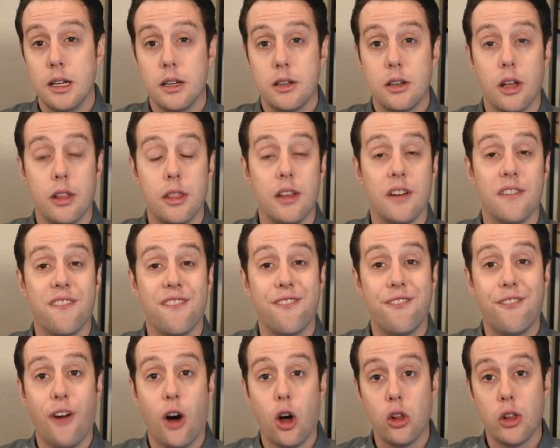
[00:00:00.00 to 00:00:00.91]
to the
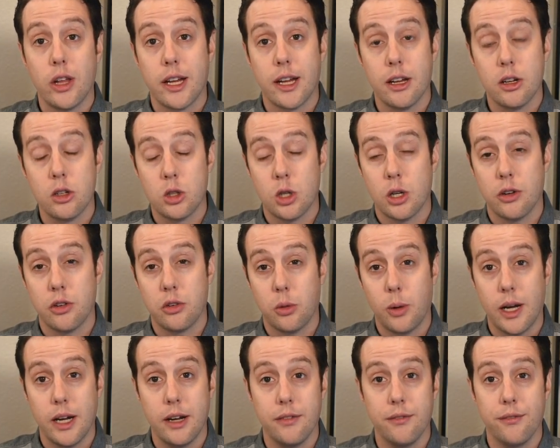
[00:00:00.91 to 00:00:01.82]
falling interest
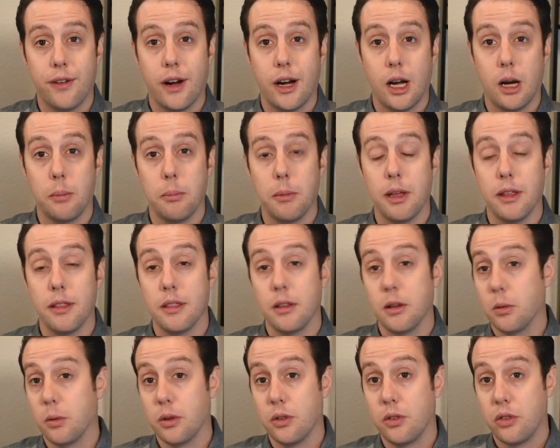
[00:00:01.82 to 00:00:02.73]
rate environment
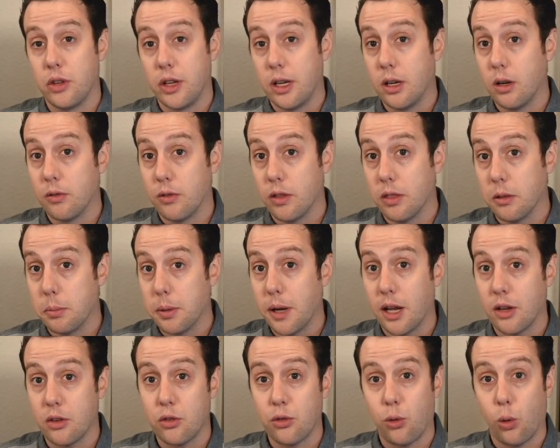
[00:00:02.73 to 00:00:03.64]
that was seen over the
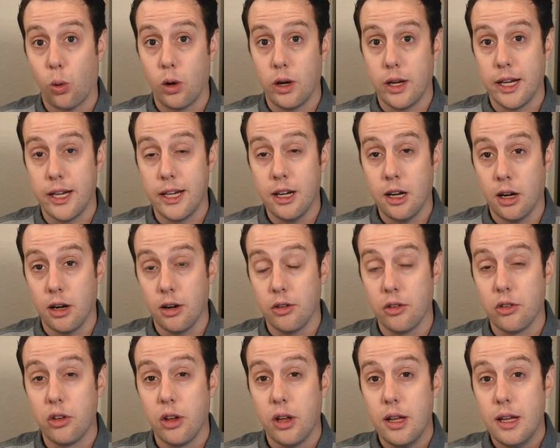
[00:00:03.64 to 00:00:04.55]
past 40
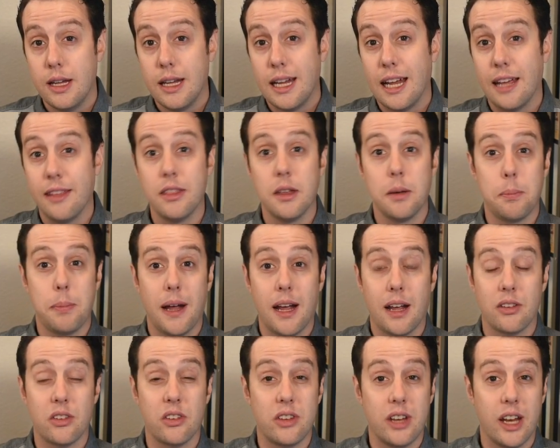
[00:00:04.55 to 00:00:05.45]
years and the
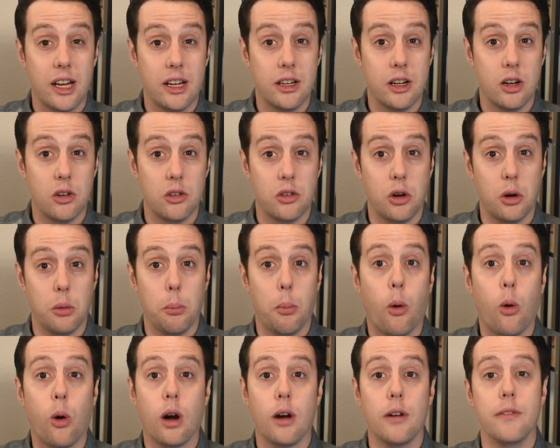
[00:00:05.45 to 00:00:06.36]
past 10 years or
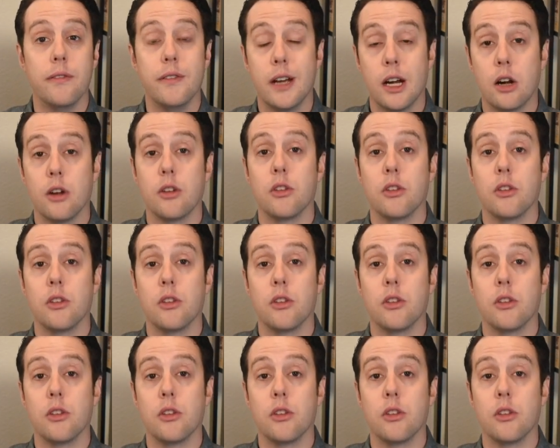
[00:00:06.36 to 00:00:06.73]
more of near